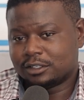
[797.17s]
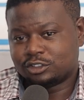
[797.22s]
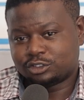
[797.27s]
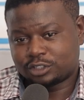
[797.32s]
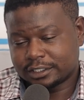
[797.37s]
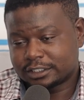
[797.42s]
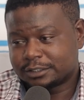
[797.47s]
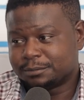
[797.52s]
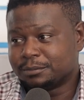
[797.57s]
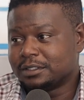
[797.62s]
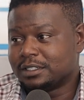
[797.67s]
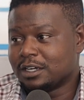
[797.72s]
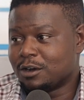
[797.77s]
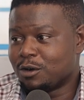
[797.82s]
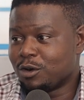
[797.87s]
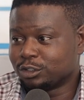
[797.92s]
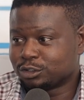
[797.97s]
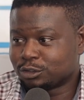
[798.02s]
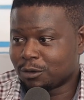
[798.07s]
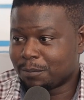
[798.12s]
And trust me, they'll
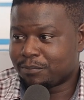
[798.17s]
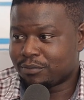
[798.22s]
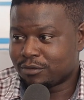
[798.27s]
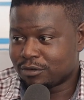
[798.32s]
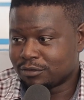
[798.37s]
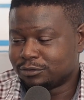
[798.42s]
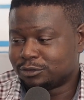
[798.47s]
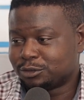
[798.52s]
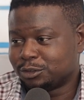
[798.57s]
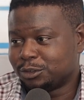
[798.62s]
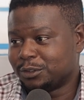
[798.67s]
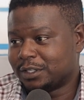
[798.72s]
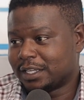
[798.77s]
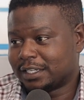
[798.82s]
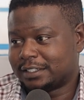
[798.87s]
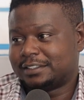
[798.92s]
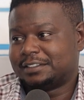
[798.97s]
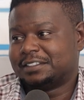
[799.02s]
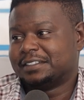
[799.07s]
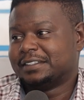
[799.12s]
also prove to you
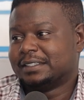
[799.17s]
that